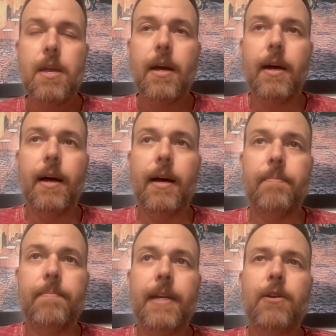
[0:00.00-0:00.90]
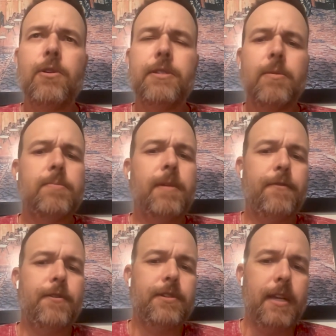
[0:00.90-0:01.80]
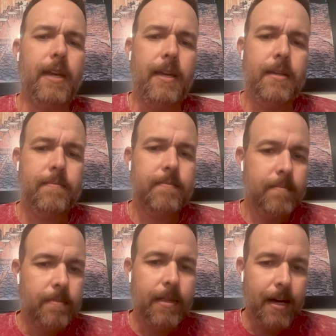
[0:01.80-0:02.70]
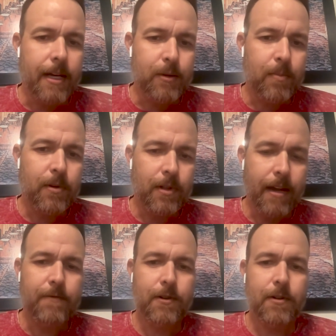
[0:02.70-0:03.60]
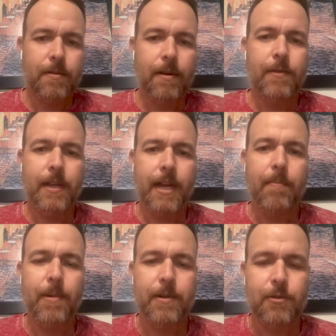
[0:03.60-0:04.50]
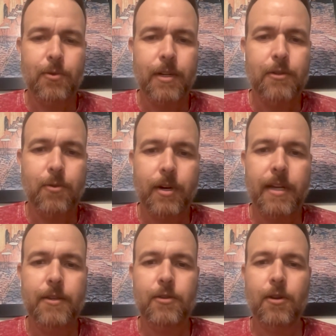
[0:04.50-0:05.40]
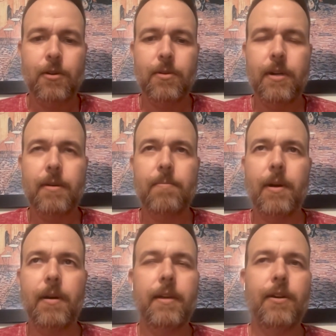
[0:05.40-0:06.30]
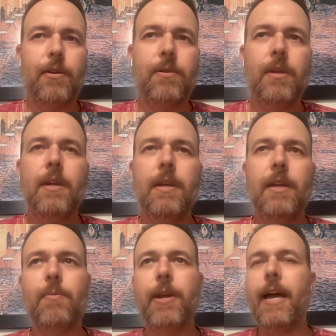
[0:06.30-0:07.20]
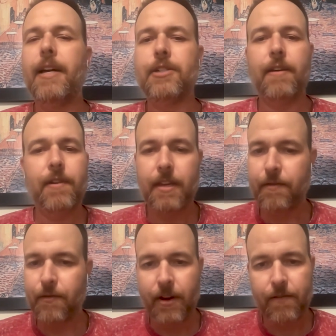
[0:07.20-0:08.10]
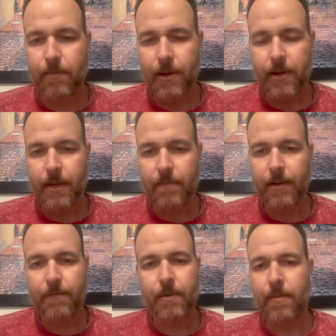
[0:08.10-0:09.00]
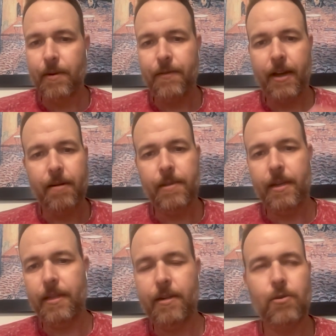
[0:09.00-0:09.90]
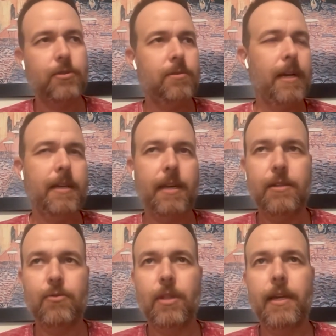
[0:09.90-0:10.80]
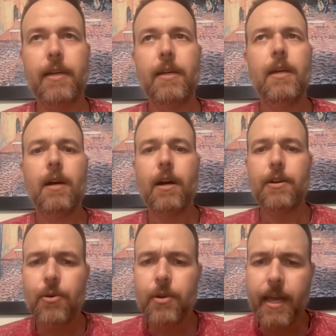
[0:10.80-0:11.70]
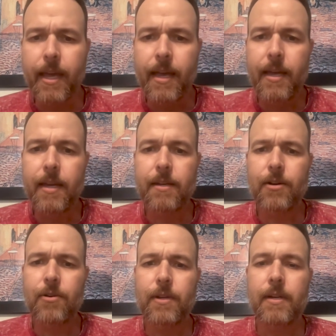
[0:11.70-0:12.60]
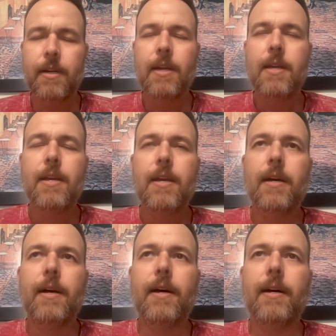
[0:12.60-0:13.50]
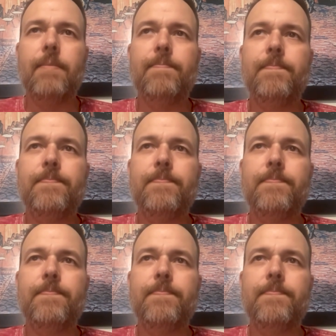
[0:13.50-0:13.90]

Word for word: um, and of course, that was my first day in the hospital after everything happened in 2020. So, uh, uh, you know, it rehashed everything for everybody. My, you know, my yeah. family, and then of course my kids were like, "Are you okay?" You know, and um,